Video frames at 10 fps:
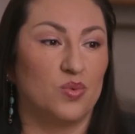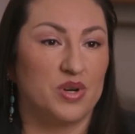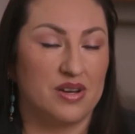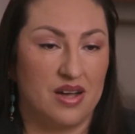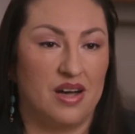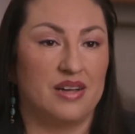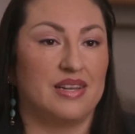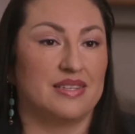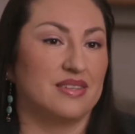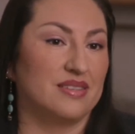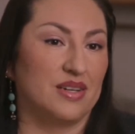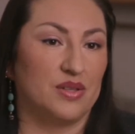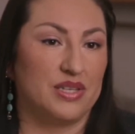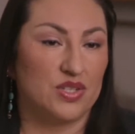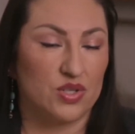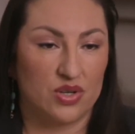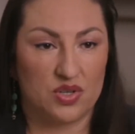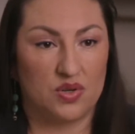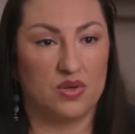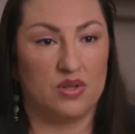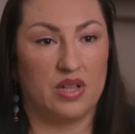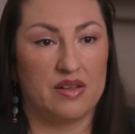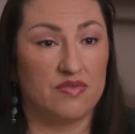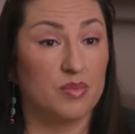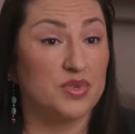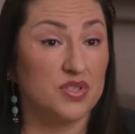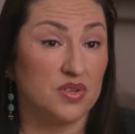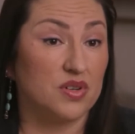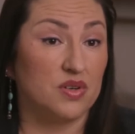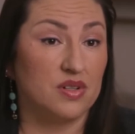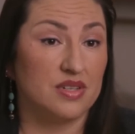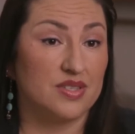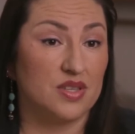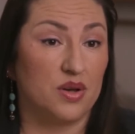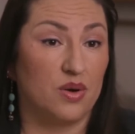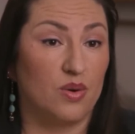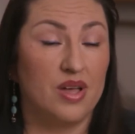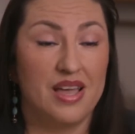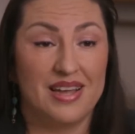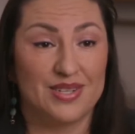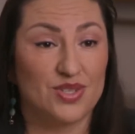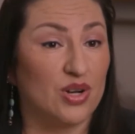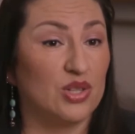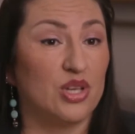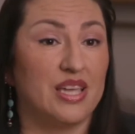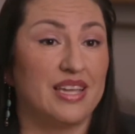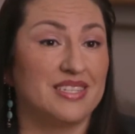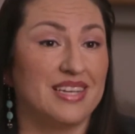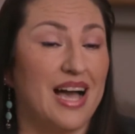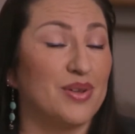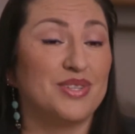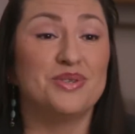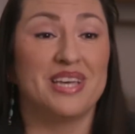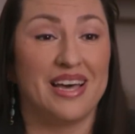were not necessarily surgical and pharmaceutical. So I started looking into how to do